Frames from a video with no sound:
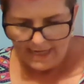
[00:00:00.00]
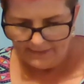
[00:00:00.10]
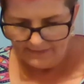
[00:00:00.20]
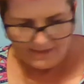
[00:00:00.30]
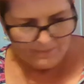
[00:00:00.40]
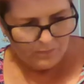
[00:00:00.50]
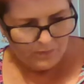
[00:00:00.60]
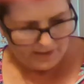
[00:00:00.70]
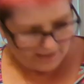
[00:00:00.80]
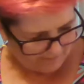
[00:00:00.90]
And then
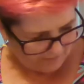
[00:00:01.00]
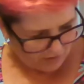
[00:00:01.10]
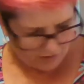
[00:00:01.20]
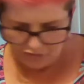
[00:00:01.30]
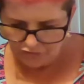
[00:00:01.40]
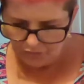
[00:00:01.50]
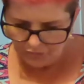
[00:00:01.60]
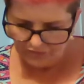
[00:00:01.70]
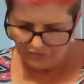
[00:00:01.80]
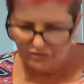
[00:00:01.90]
we have got a
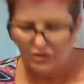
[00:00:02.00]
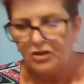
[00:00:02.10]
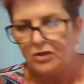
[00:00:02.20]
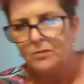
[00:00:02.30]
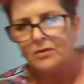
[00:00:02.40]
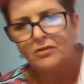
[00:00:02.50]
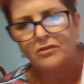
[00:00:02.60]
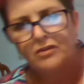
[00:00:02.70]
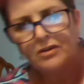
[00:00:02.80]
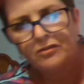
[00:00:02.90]
Susie skirt, which
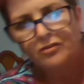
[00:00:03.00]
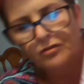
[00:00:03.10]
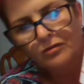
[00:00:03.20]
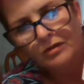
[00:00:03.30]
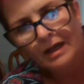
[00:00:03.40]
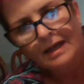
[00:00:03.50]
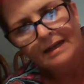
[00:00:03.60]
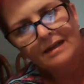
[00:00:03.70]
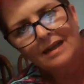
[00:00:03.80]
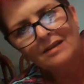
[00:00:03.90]
is a
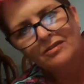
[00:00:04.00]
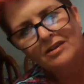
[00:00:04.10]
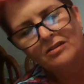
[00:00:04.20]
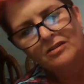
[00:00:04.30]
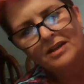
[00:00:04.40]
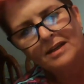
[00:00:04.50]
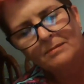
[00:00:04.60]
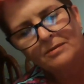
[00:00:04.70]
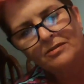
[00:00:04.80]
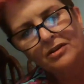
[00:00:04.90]
classical
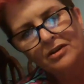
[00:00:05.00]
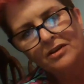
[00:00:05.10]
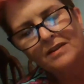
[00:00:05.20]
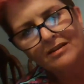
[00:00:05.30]
denim skirt.